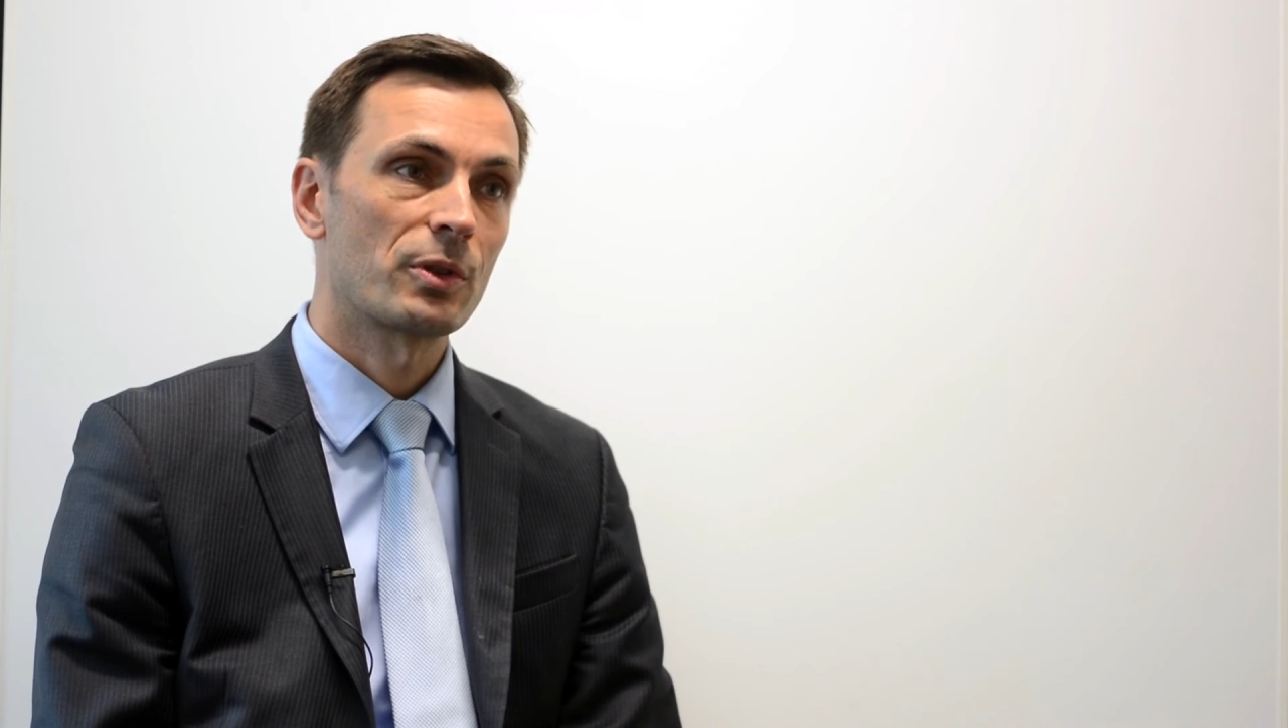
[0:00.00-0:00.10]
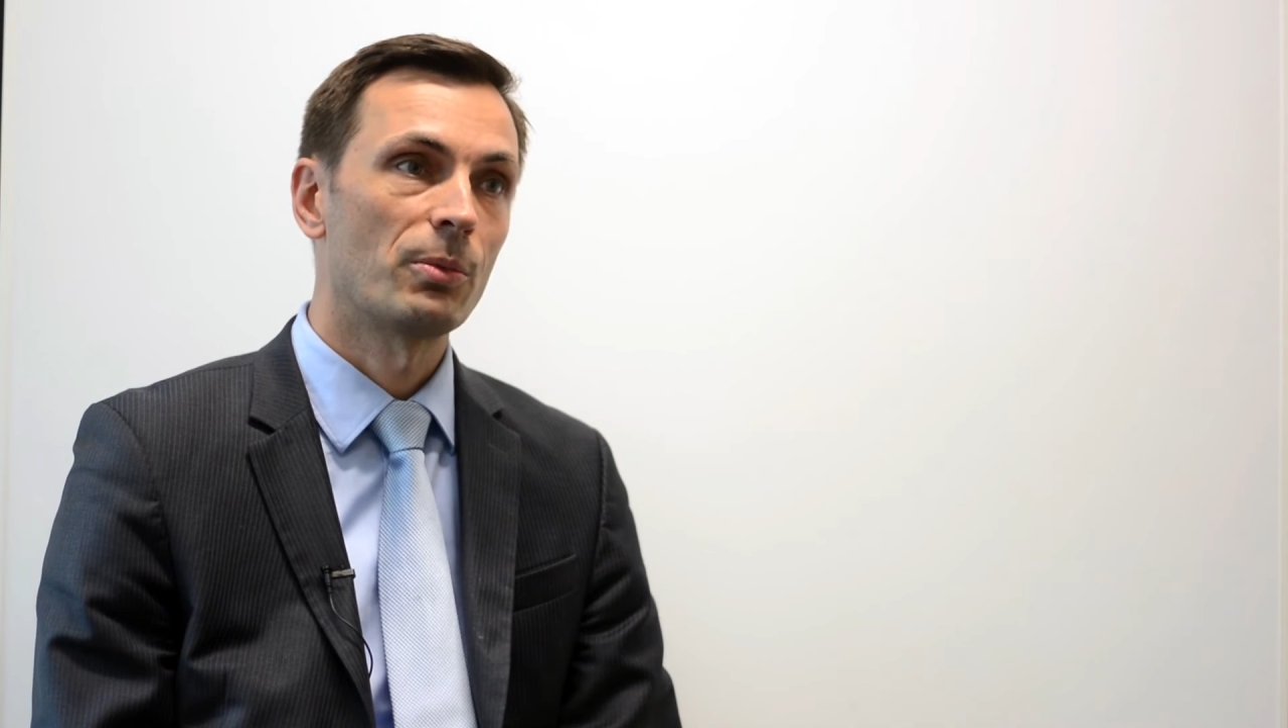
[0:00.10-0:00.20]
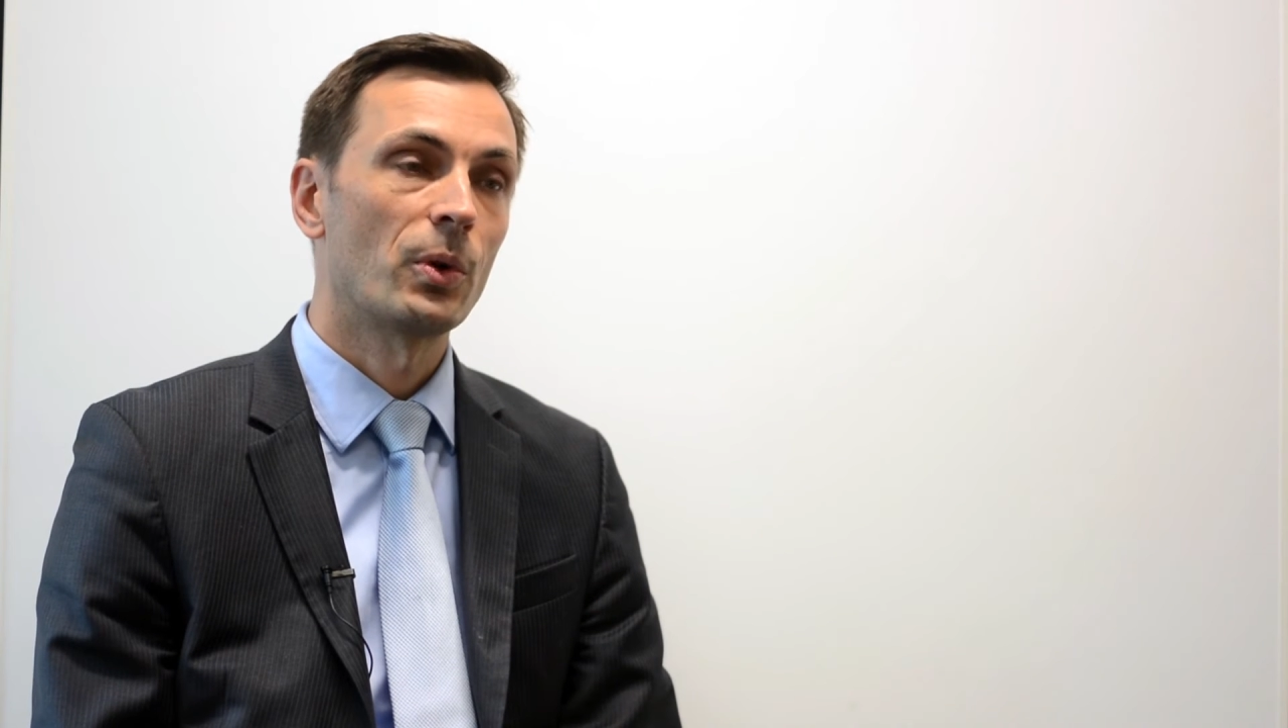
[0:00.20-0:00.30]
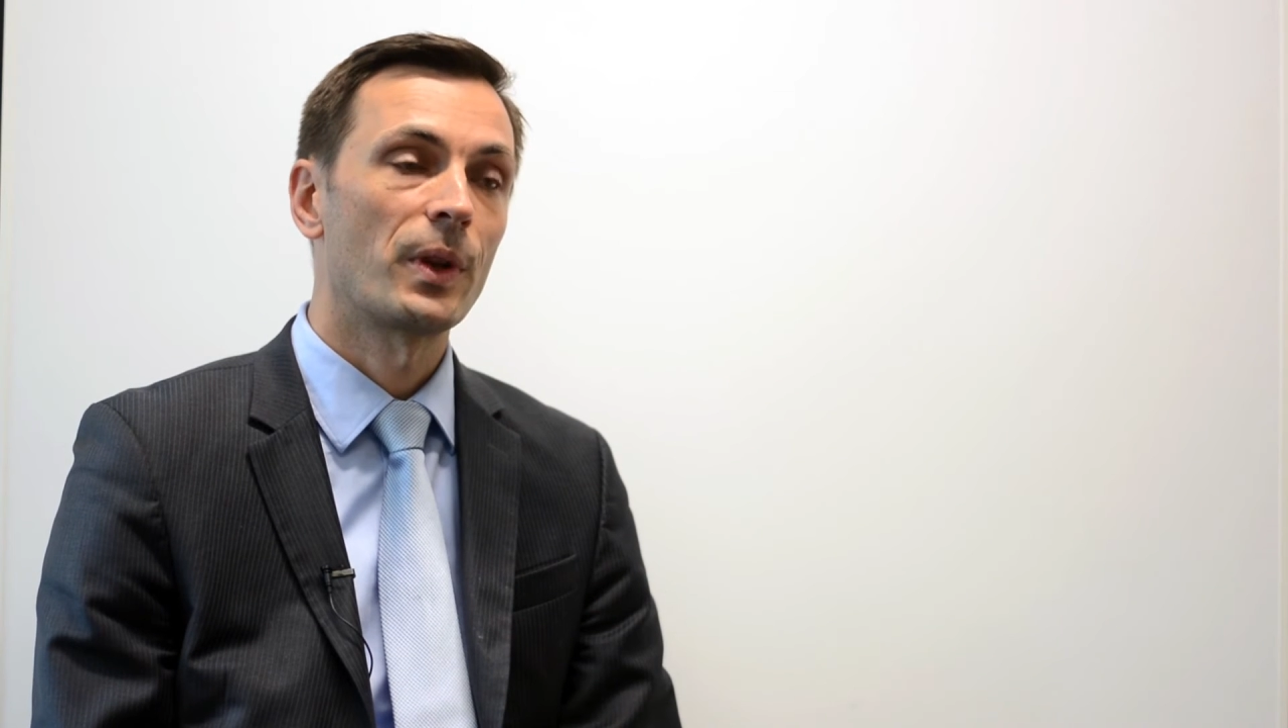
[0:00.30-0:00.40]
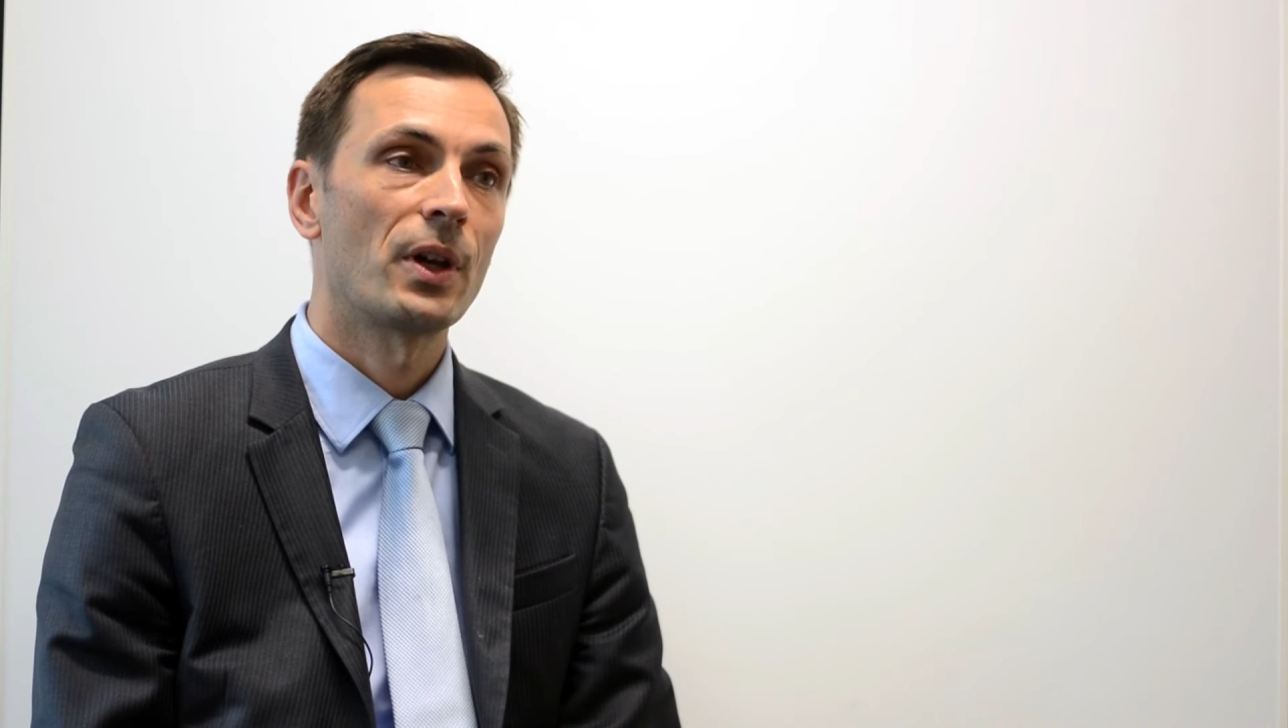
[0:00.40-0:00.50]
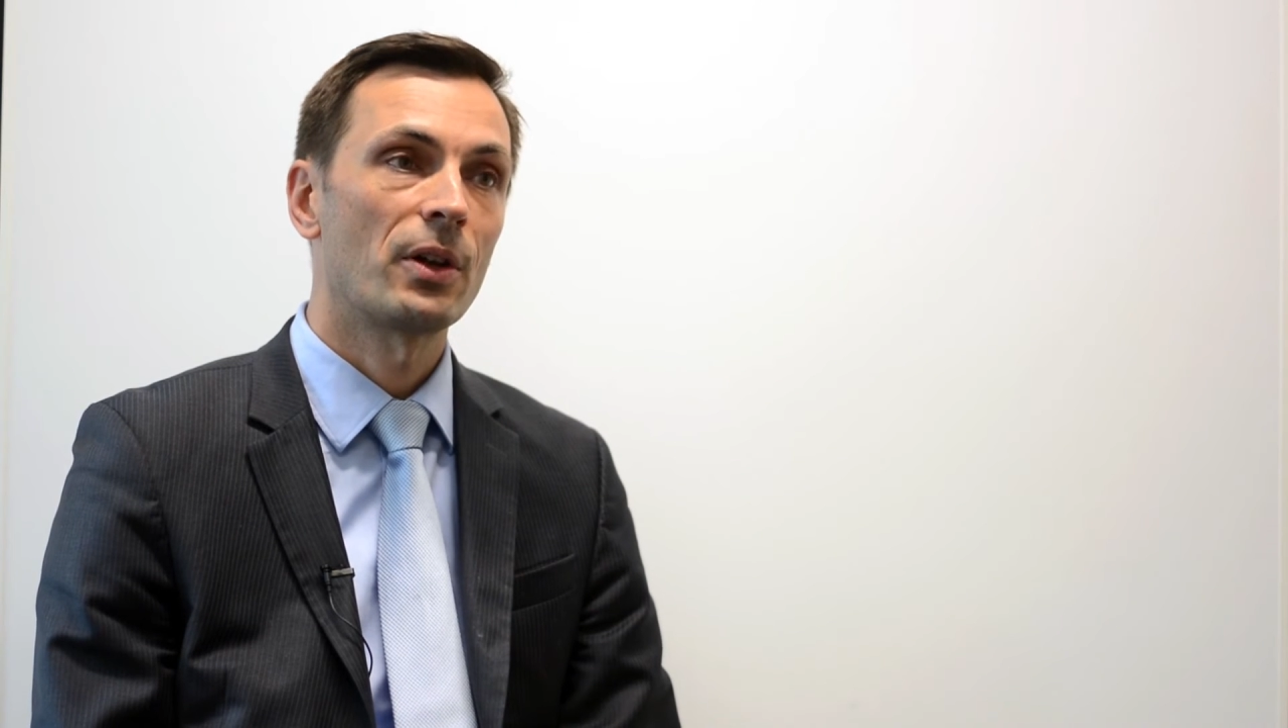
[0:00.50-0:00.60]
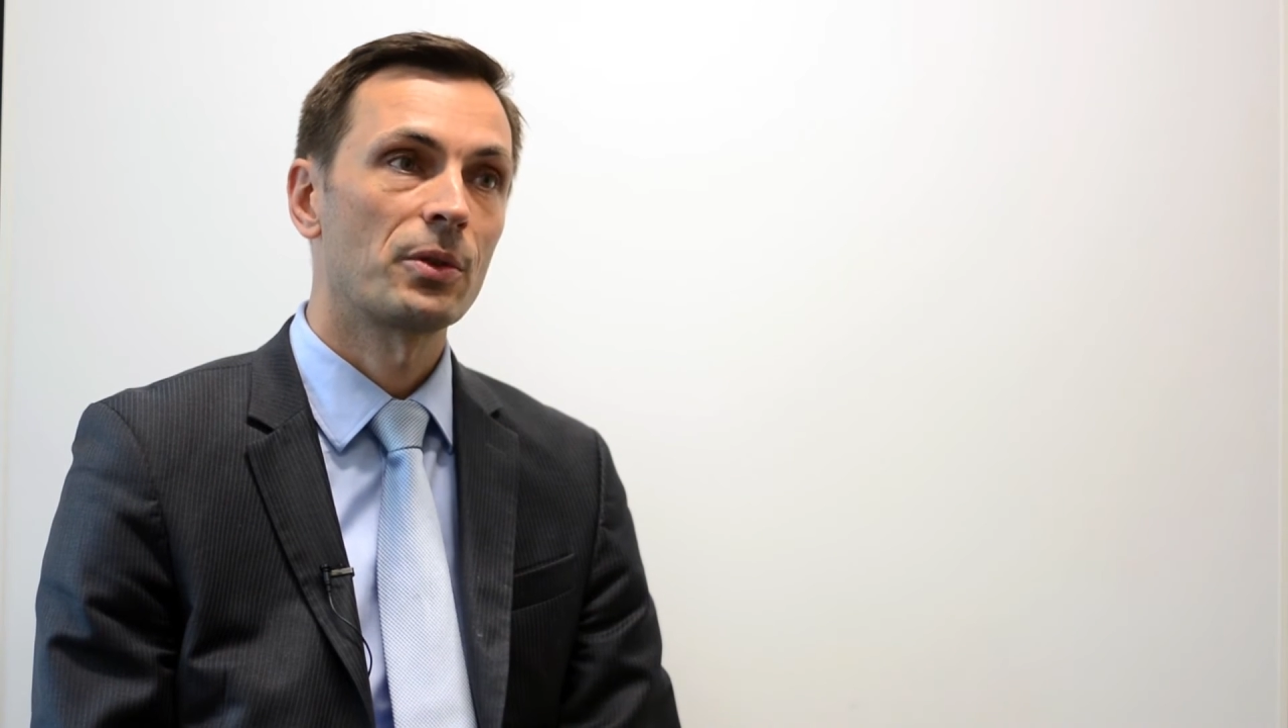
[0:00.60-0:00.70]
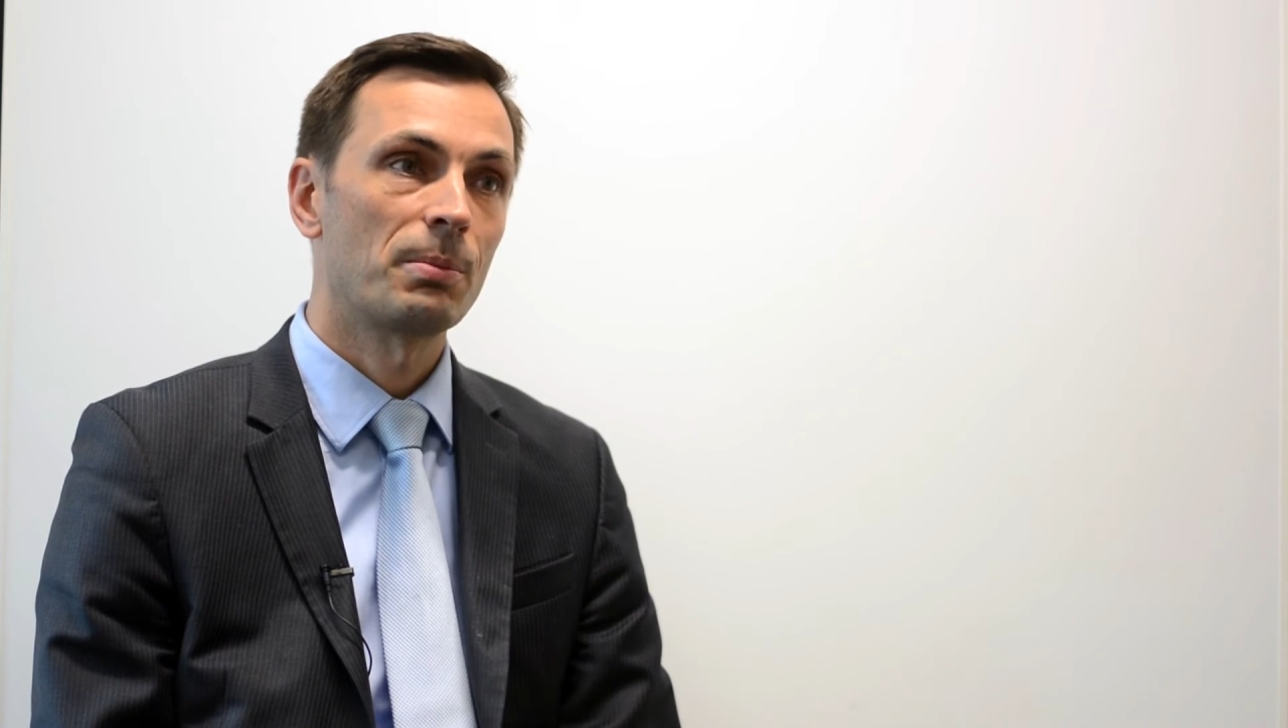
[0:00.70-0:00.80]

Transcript: more than 100